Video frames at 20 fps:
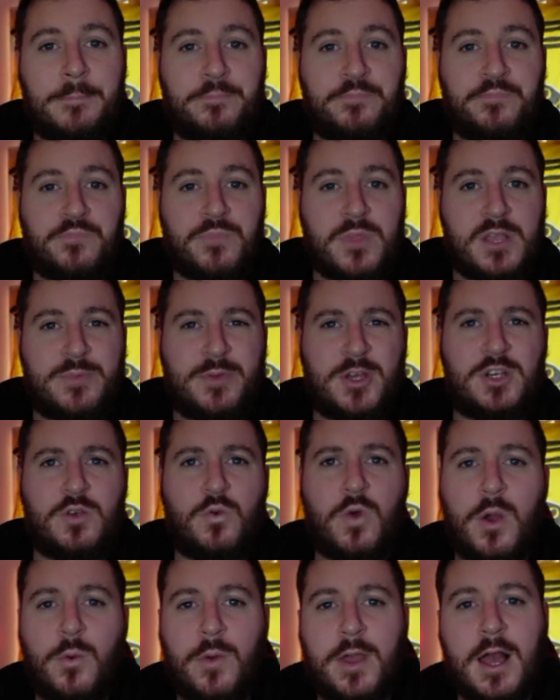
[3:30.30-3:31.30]
especially
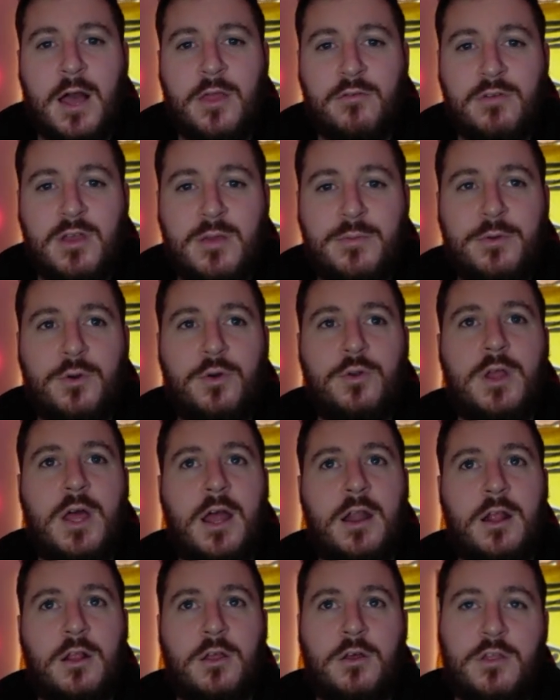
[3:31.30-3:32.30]
where we are in the rebuild, and
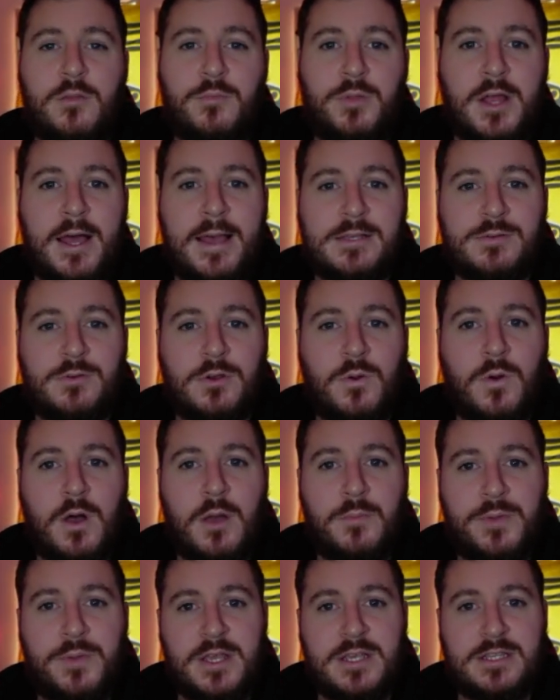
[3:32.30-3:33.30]
a lot of the players were quite
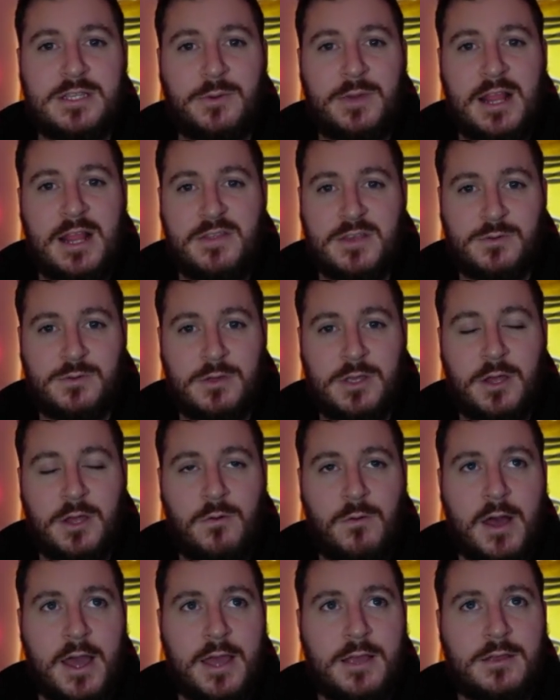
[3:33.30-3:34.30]
pissed that we let this one get
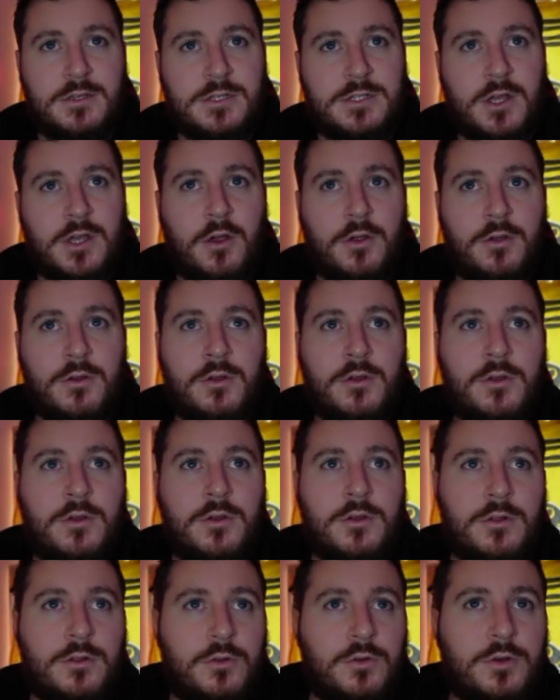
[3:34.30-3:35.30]
away. So,
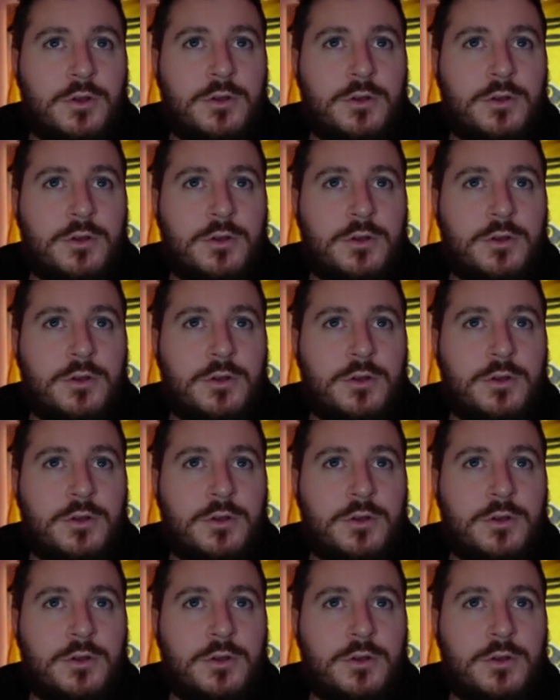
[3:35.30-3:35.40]
look,